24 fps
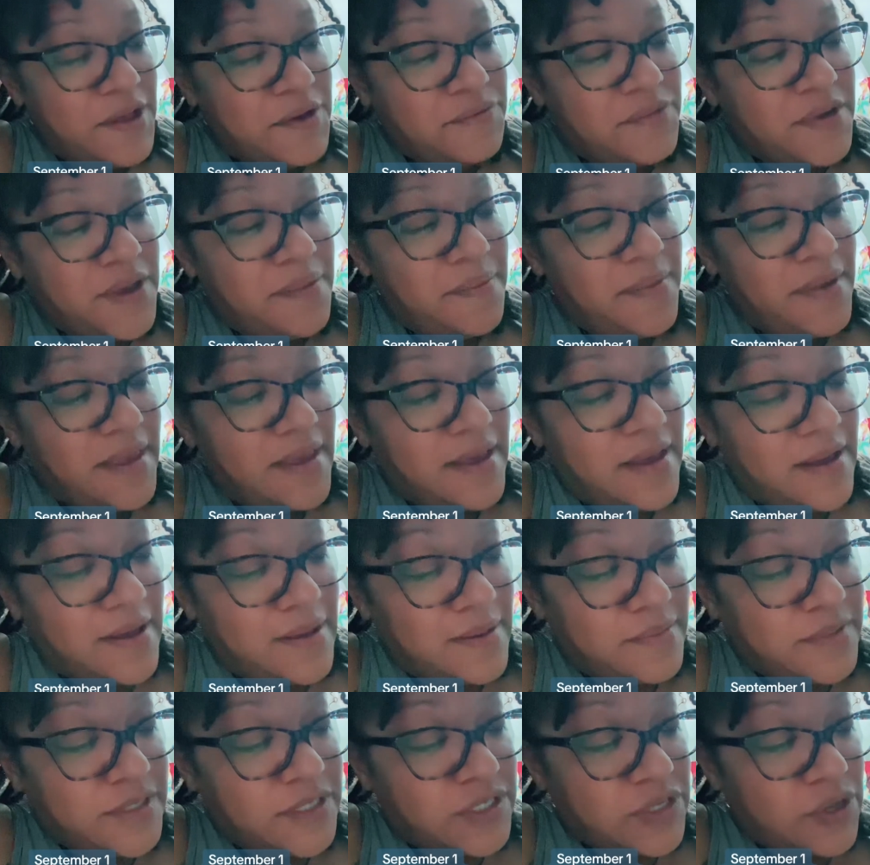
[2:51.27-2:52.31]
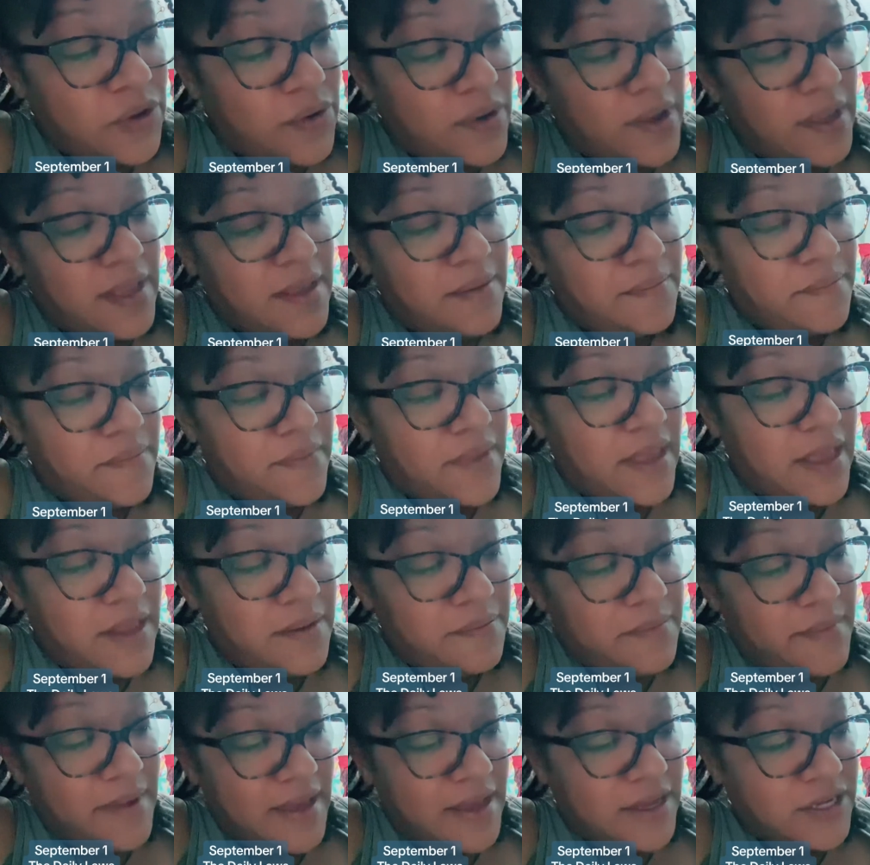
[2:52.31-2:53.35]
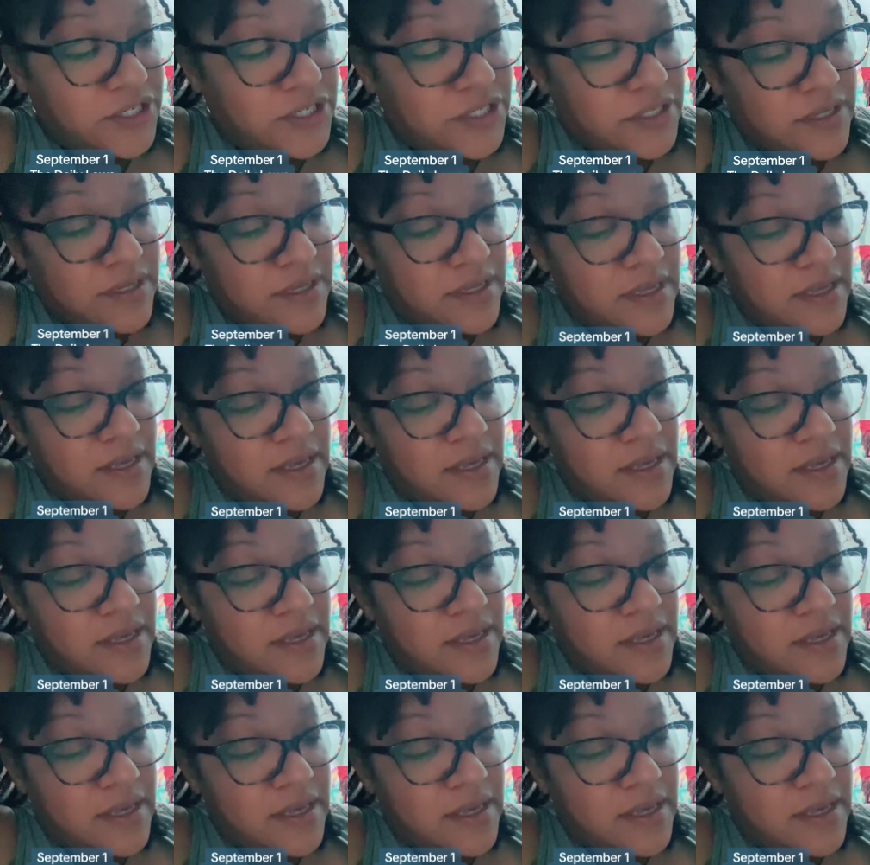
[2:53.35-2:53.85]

We become so em- enmeshed